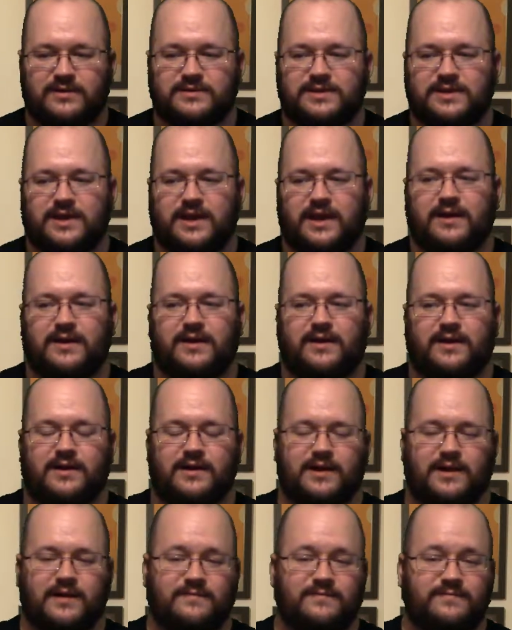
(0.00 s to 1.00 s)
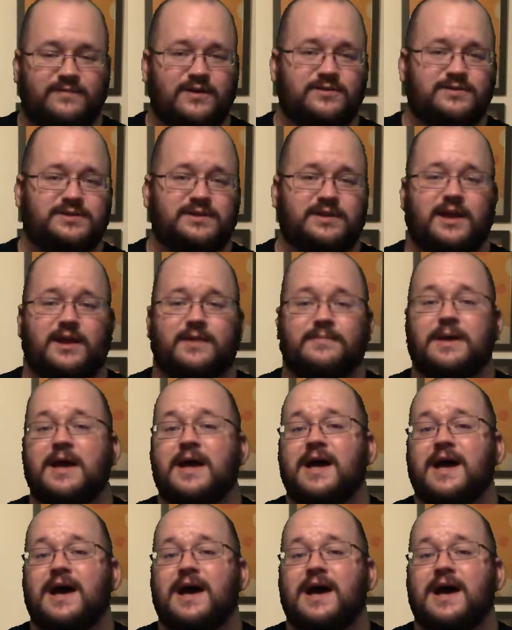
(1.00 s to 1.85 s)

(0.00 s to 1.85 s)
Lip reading: today on a Flow Slam.